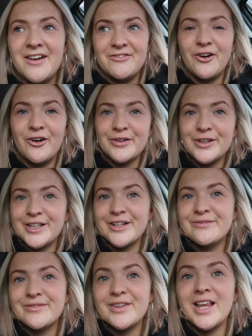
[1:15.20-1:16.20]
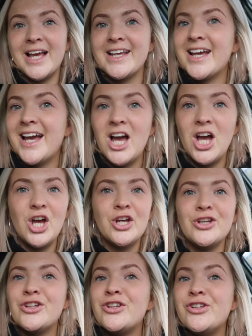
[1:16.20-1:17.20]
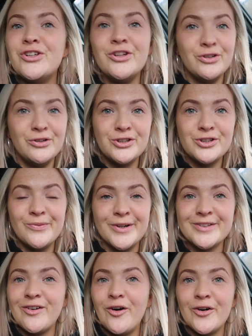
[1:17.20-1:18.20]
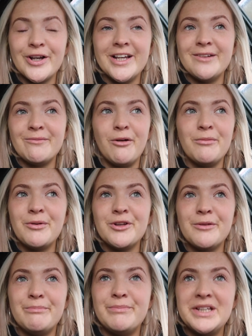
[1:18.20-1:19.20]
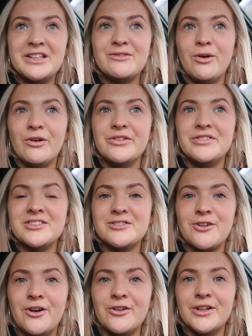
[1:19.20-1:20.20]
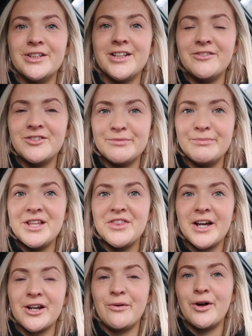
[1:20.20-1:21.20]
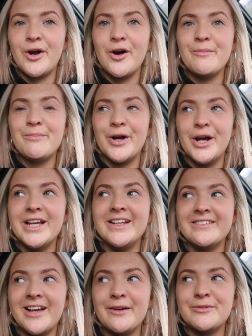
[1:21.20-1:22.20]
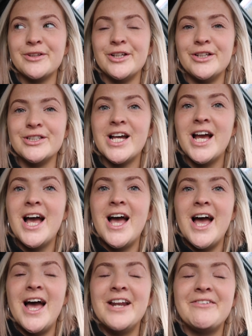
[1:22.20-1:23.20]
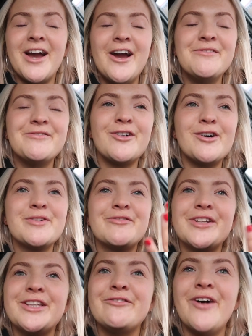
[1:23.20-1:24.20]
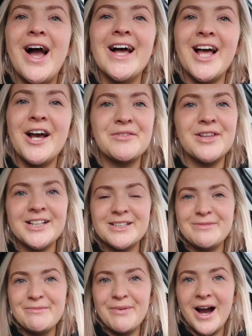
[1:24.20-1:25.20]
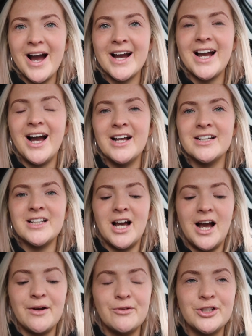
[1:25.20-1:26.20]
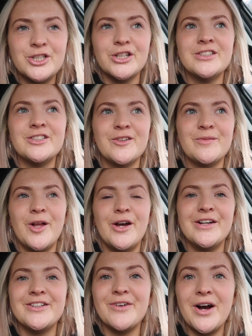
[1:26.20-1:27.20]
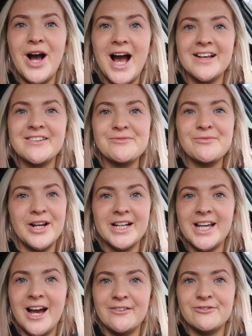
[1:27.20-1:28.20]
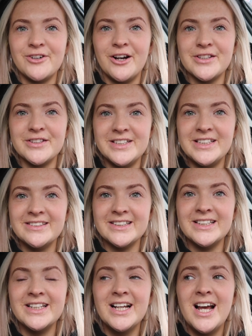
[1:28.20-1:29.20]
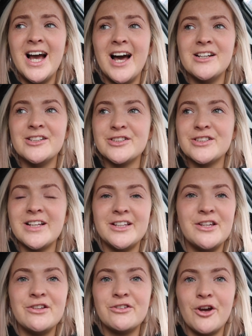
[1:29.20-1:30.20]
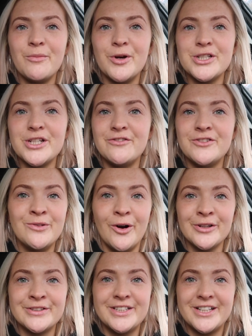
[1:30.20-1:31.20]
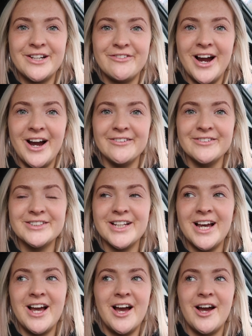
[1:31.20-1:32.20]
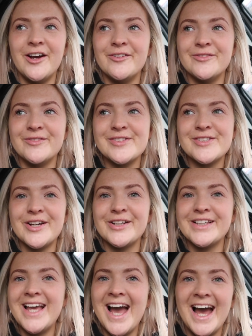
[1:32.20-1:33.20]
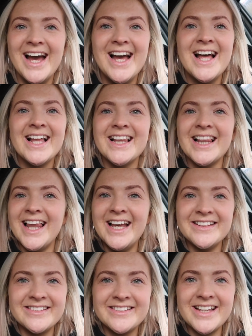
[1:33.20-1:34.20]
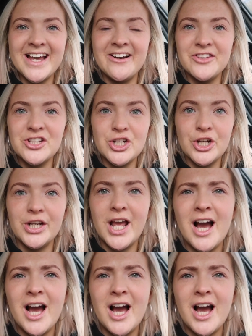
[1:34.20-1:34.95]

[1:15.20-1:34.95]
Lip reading: Fort William, like huge. We're talking probably one of the biggest ones in Scotland. I just made that quote up, but it is absolutely huge. Anyway, I hope you've all been really well. I'm glad to be back and I will just upload as and when I can throughout the season, and just thank you so much if you all stick around. So yeah, let's get on the journey.